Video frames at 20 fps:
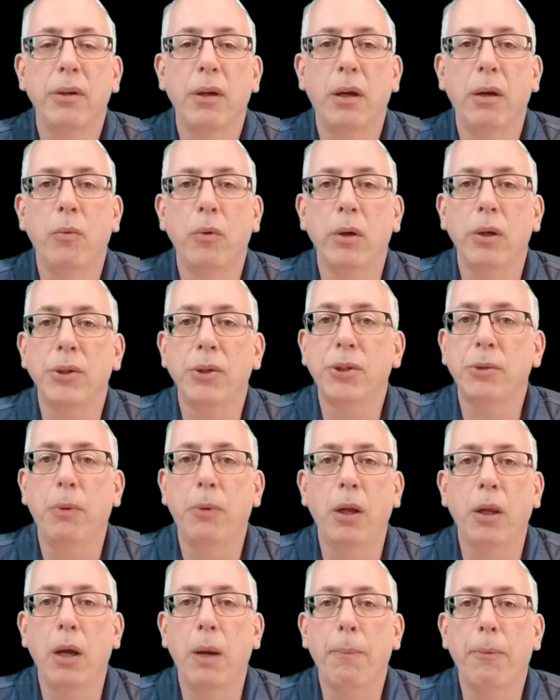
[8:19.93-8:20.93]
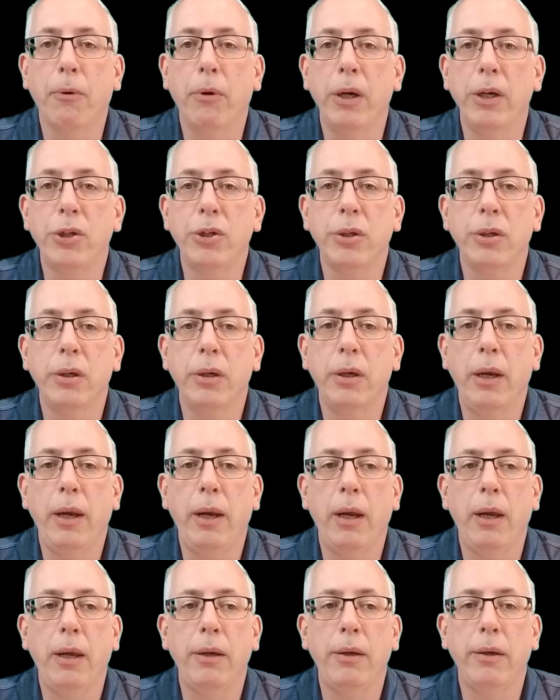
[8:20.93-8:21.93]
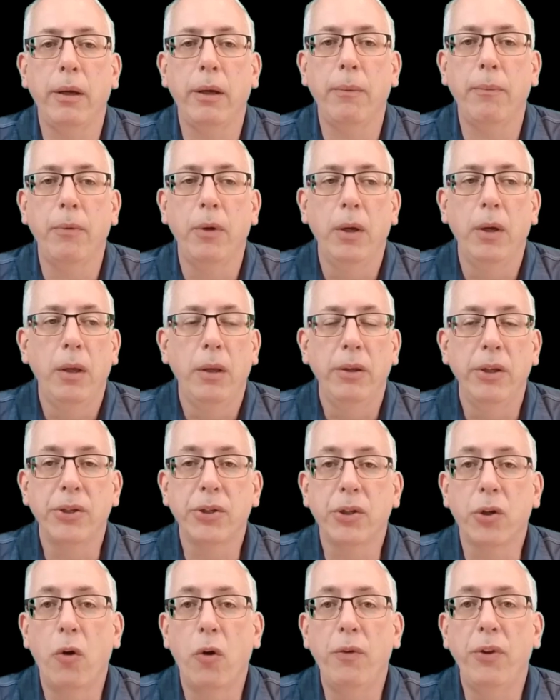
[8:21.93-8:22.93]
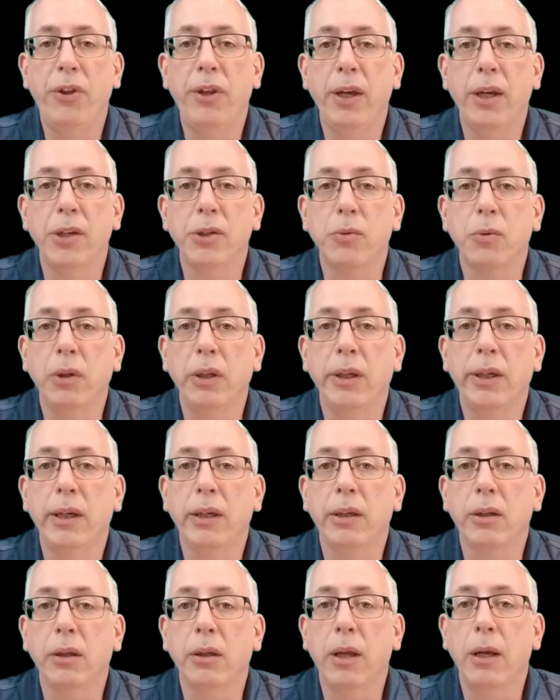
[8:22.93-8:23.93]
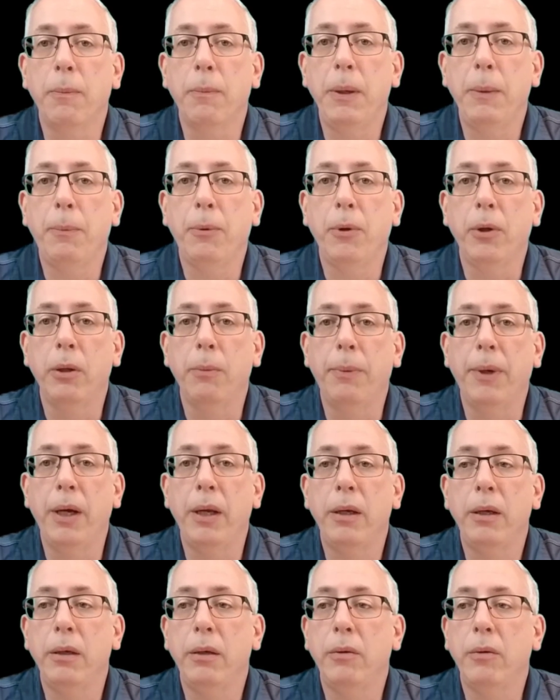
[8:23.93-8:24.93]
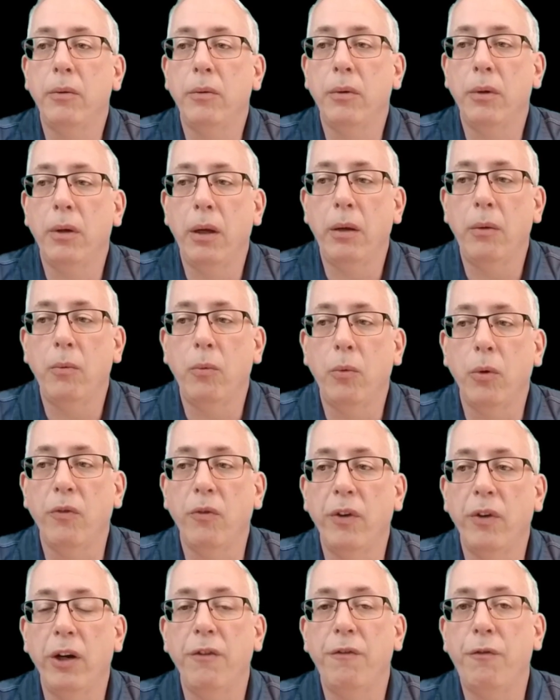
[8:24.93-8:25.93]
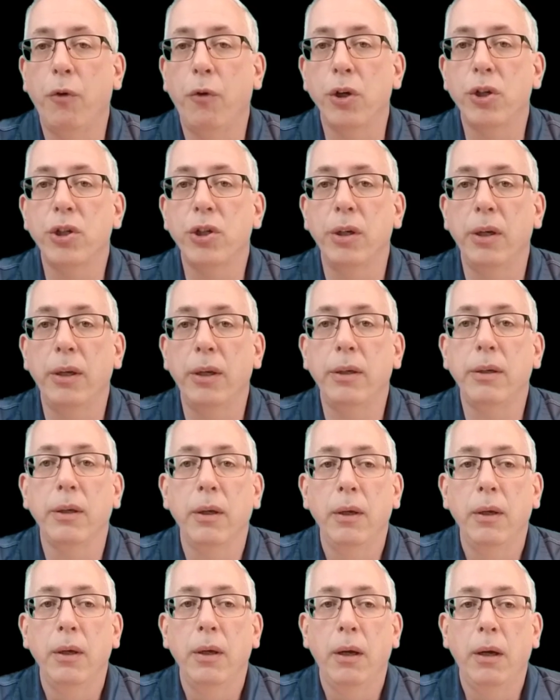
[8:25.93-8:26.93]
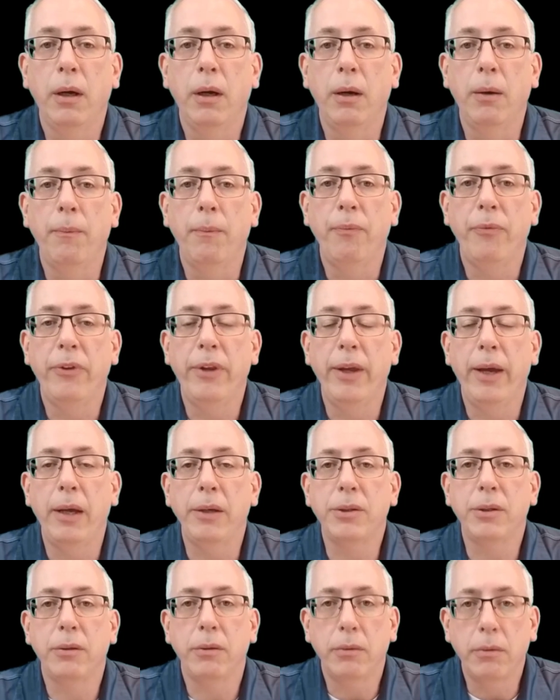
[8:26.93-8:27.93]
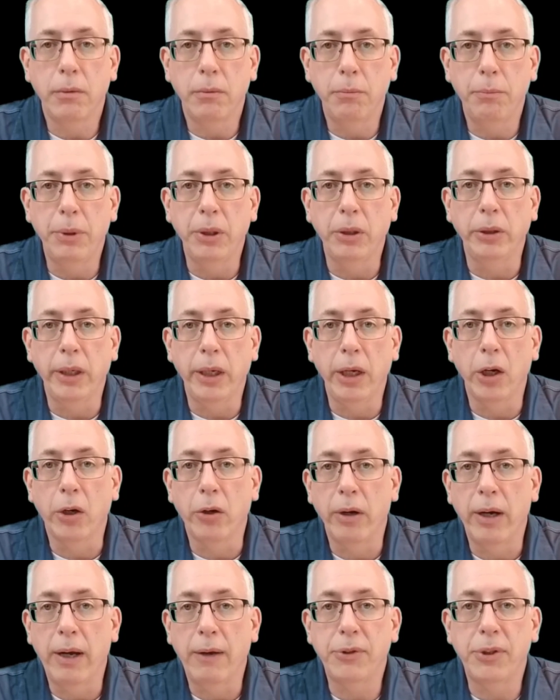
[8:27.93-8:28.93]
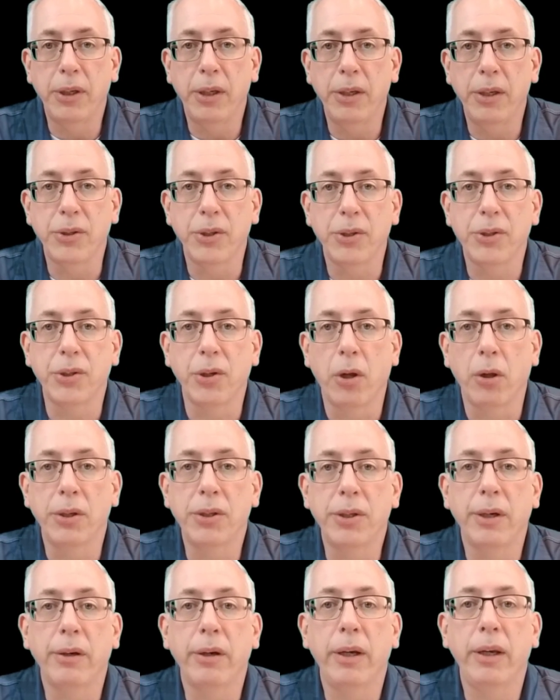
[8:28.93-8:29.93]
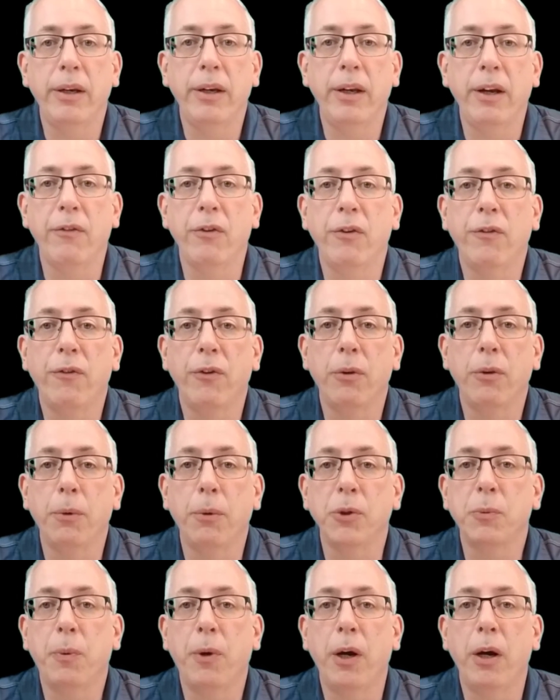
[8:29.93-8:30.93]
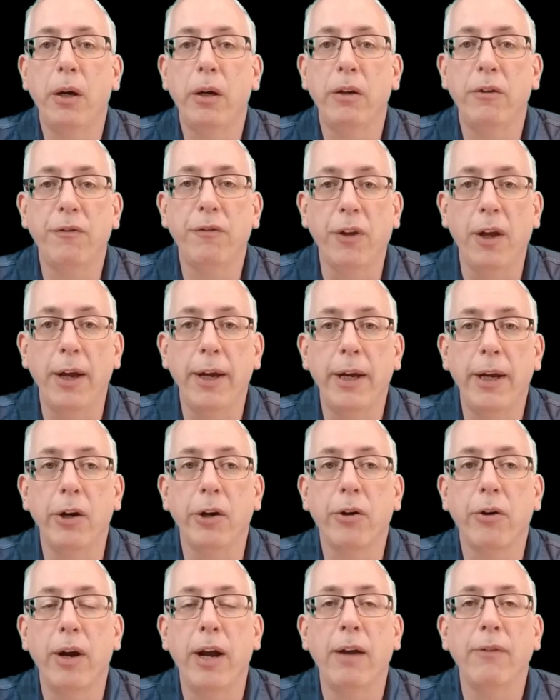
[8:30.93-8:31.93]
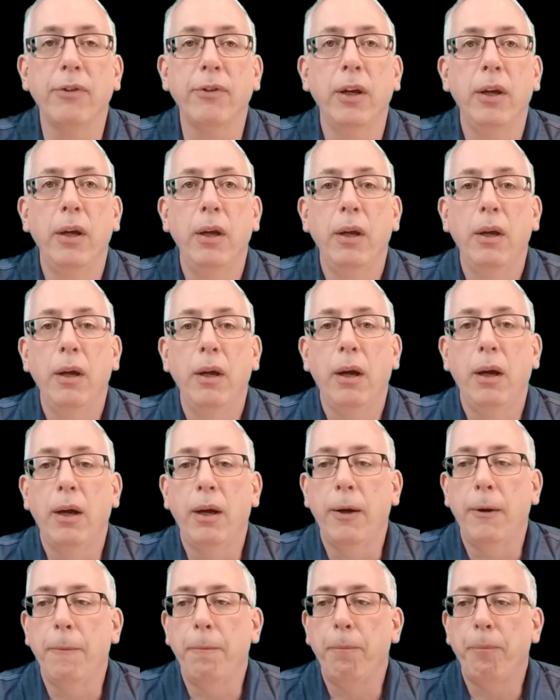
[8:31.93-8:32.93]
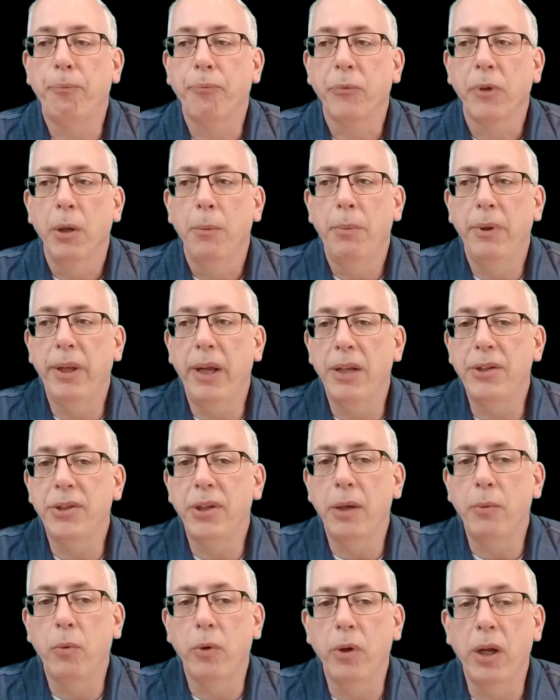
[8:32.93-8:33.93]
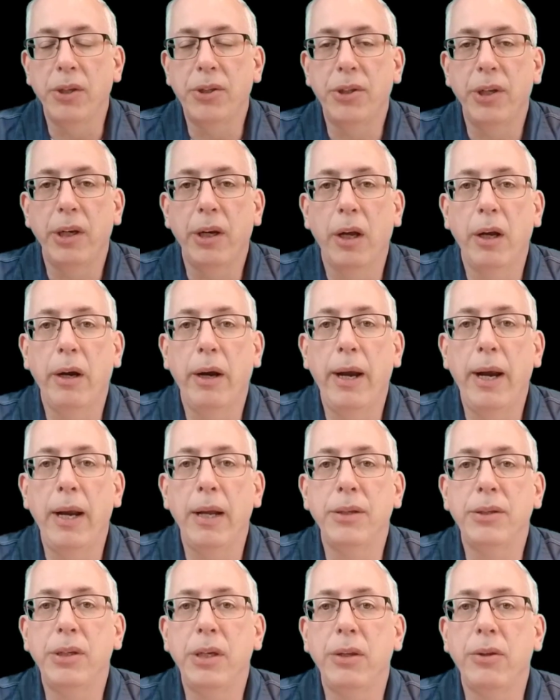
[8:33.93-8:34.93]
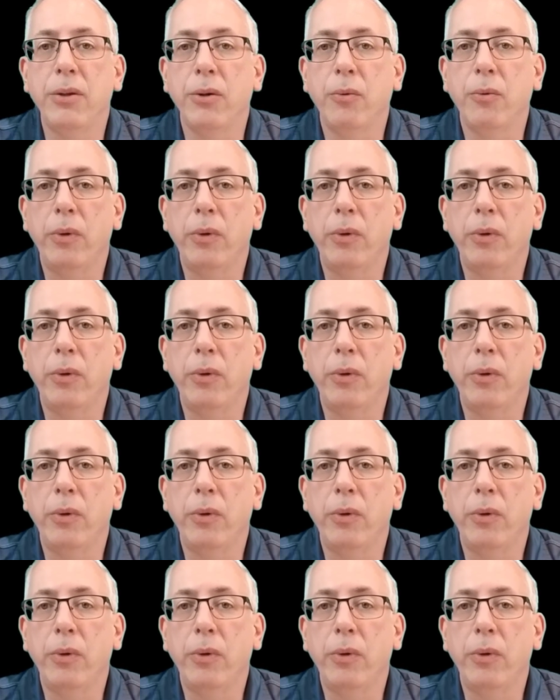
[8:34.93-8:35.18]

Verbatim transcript: Uh, we're a small operation and um, this COVID thing has really kicked a lot of people in the butt and, and we're very fortunate um, that building aircrafts is a solitary endeavor for the most part and flying aircraft um, but that said, we're not sitting on our hands either.